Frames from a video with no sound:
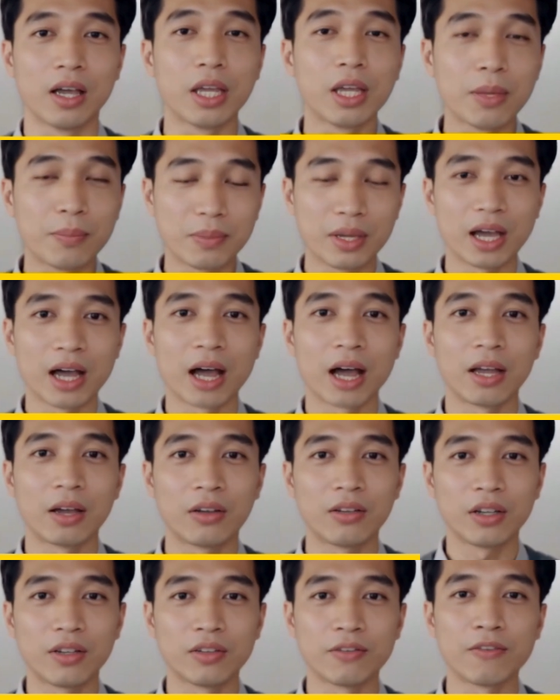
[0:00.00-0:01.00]
Keep an eye
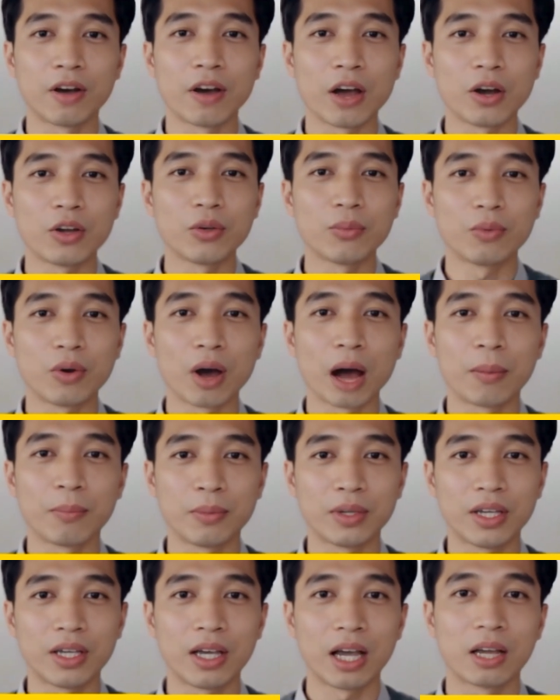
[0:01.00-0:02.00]
on undervalued
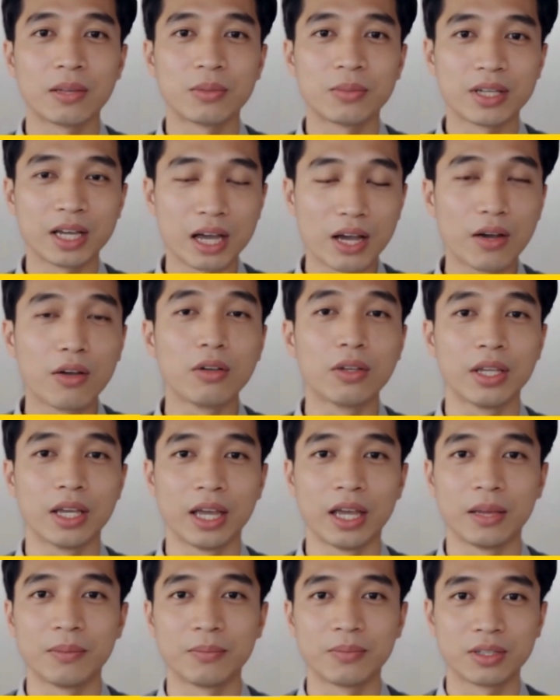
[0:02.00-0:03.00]
property and hospitality
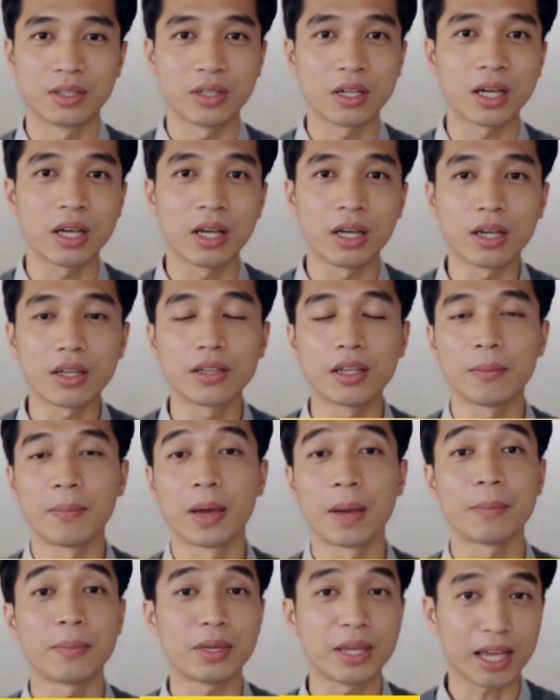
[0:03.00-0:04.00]
names. They
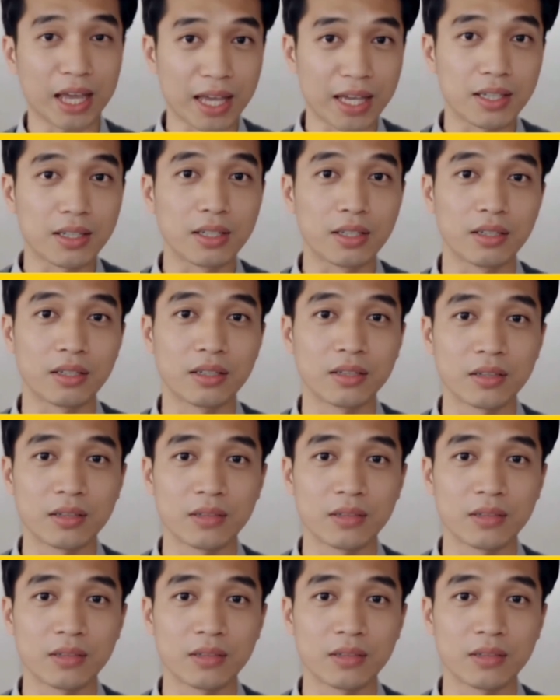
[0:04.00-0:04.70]
might be next.